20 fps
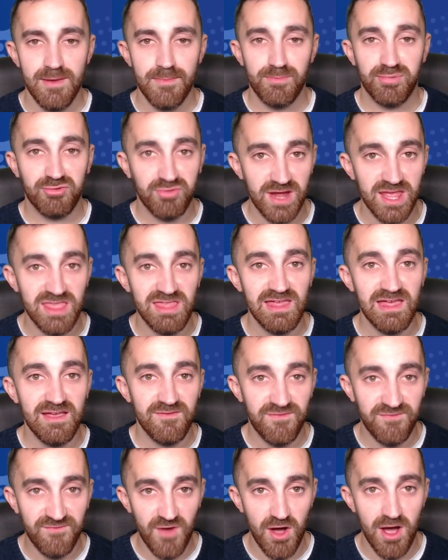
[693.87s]
pretty
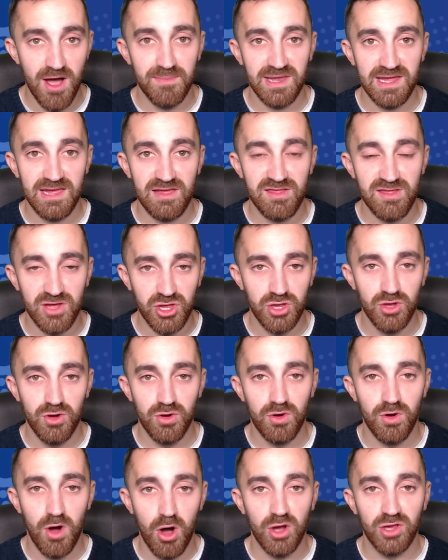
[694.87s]
firmly
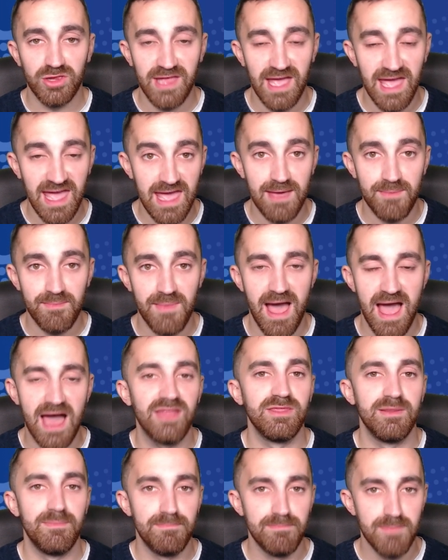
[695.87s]
secure on him
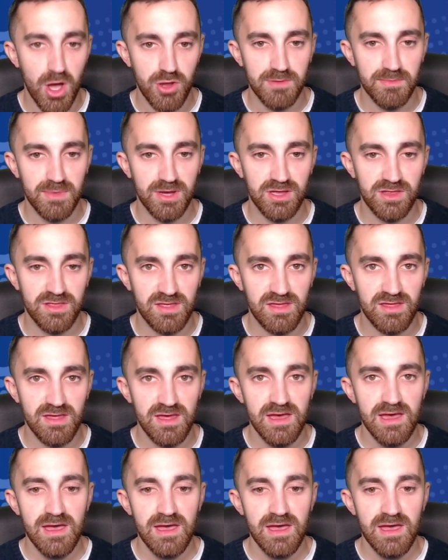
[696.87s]
at the moment.